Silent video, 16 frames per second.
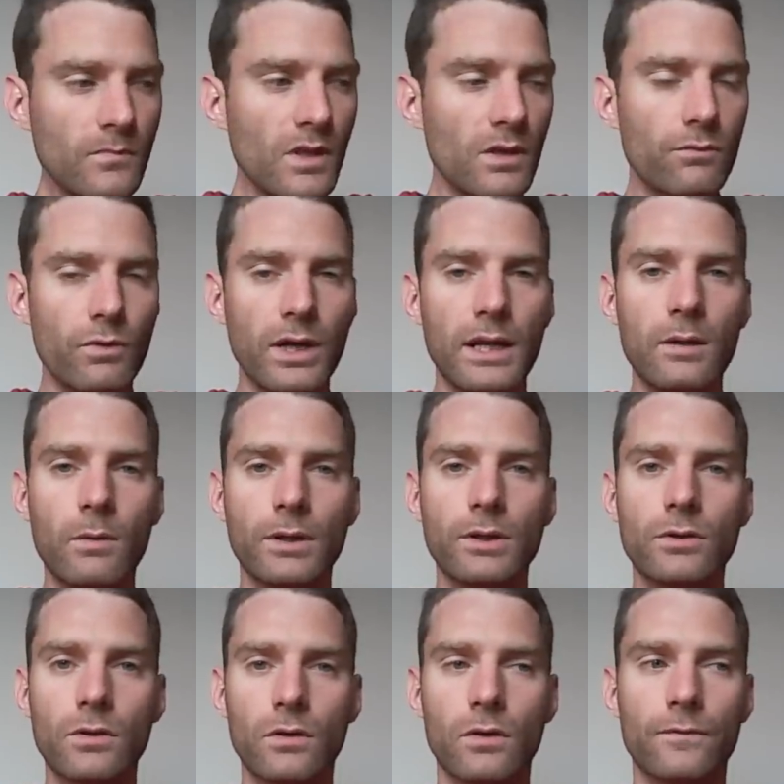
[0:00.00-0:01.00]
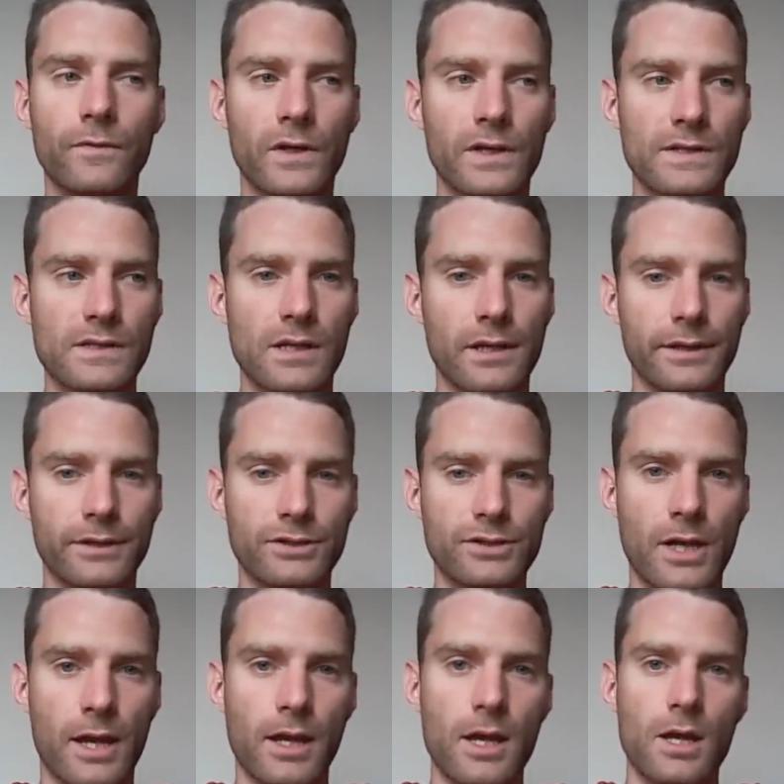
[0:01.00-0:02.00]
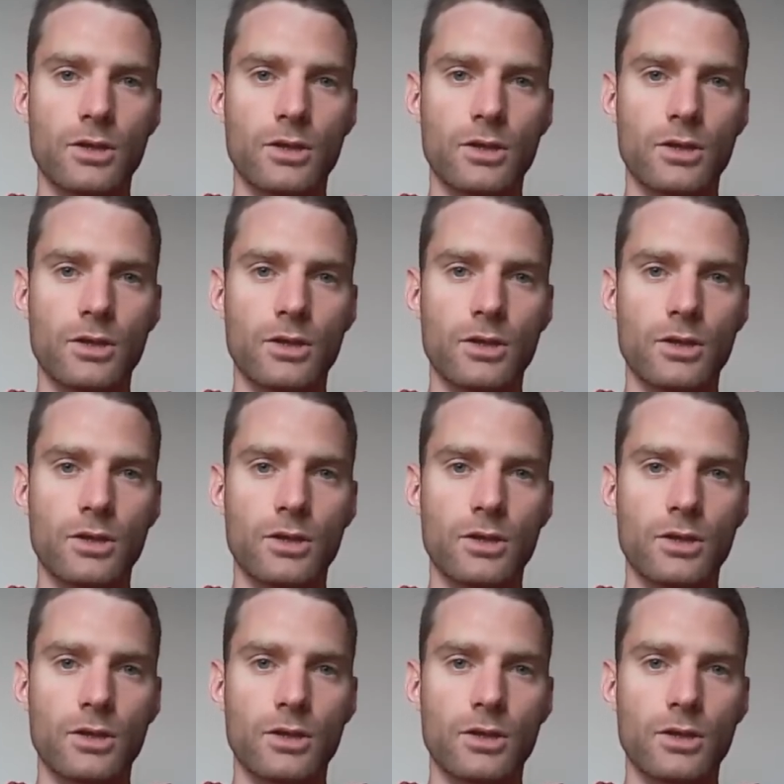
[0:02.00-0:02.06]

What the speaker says: Really, when you're first learning Czech,